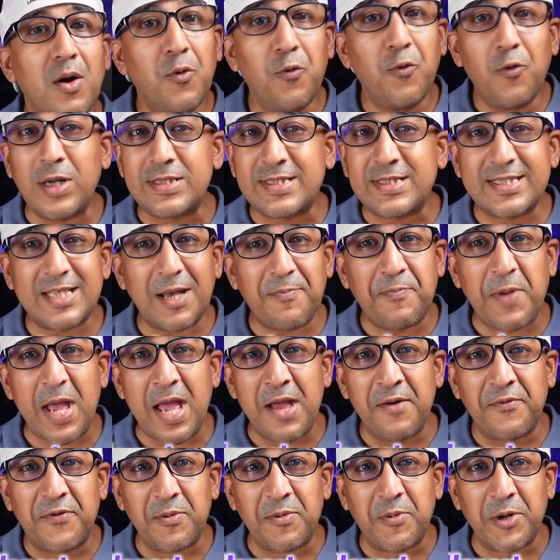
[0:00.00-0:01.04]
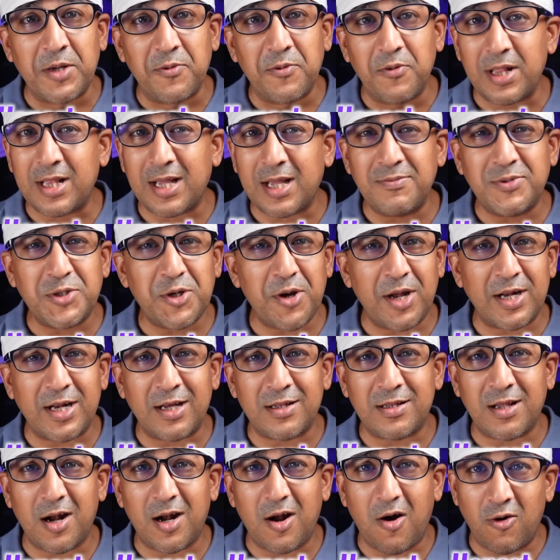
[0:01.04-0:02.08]
What's up everybody, welcome to
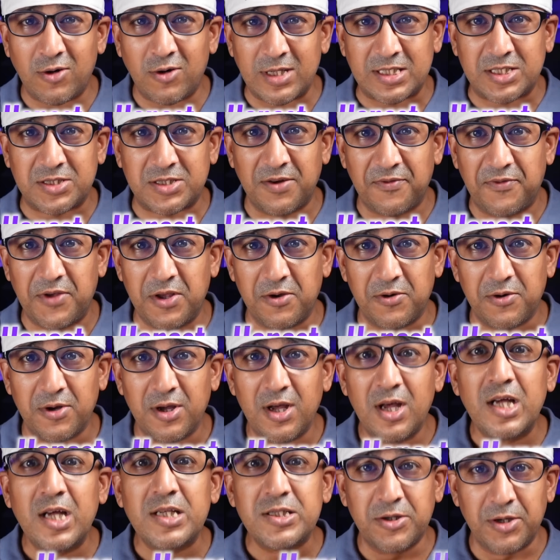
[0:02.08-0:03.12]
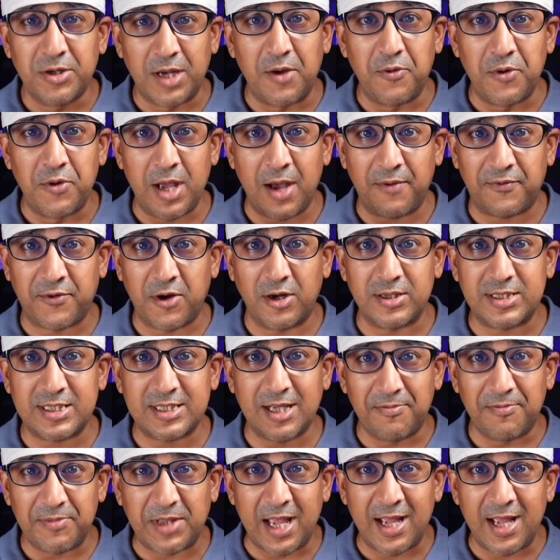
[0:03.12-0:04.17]
another honest review. Today we have got
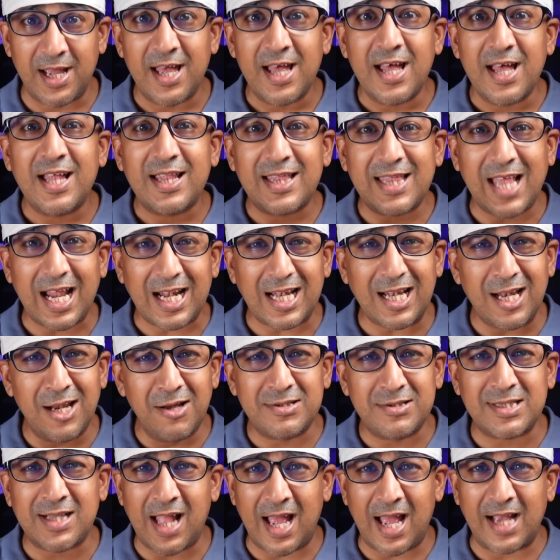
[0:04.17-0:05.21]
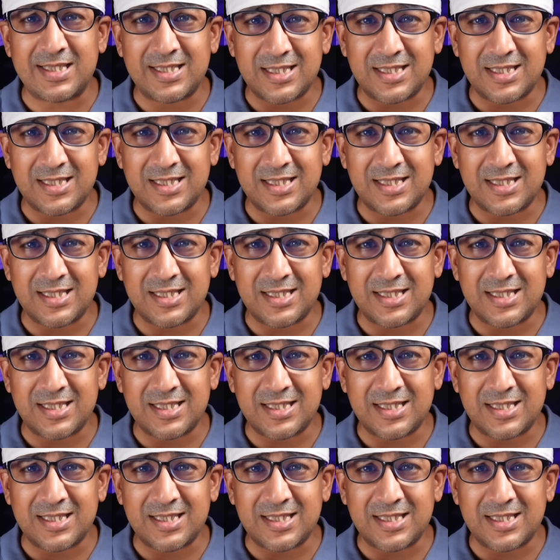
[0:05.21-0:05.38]
something that looks like